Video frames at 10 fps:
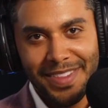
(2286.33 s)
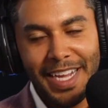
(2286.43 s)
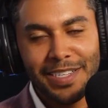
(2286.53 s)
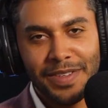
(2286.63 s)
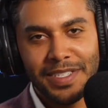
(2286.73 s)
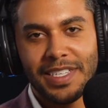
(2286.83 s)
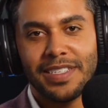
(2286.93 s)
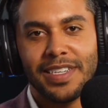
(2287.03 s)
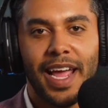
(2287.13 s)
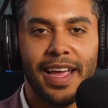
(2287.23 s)
Thanks for listening
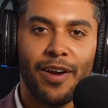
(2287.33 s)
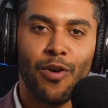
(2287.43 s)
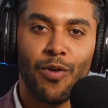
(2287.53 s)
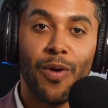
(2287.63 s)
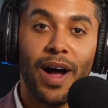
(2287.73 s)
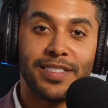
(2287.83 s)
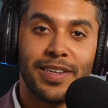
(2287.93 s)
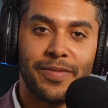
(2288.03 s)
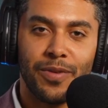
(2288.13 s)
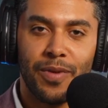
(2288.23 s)
today or
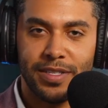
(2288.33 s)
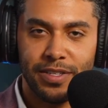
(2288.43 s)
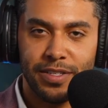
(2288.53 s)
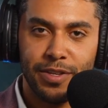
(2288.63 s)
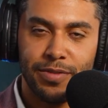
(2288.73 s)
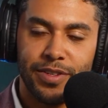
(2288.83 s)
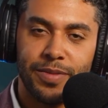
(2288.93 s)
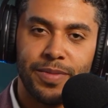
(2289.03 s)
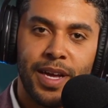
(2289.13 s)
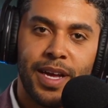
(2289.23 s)
watching if you're watching on
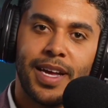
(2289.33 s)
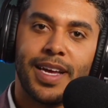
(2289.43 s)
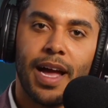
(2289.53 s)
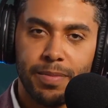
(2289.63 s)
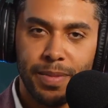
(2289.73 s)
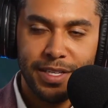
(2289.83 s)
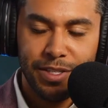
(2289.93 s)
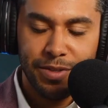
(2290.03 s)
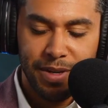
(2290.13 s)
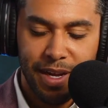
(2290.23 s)
YouTube. God
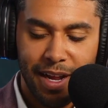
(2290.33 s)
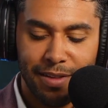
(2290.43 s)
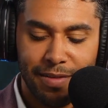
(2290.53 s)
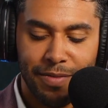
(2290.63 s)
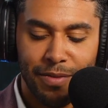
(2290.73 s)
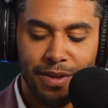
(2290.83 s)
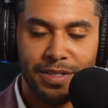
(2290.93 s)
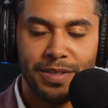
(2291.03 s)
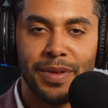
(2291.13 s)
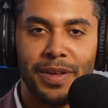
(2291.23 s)
bless you, and I look
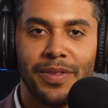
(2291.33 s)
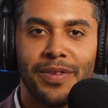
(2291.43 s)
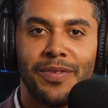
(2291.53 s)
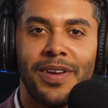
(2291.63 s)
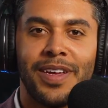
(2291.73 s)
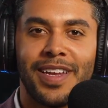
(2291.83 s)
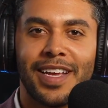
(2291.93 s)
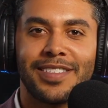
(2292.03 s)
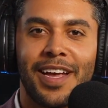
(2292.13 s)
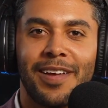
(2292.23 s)
forward to being with you
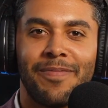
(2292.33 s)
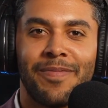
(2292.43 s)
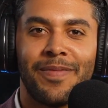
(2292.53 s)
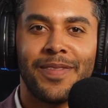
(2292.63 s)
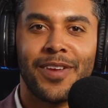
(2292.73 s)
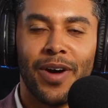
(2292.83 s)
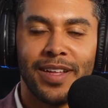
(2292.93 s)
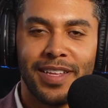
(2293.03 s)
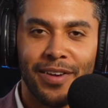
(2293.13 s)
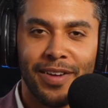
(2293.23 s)
next time. Go
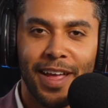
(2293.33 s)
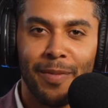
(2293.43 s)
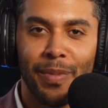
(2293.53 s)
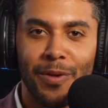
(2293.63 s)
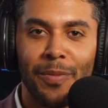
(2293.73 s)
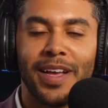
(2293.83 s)
out there and be your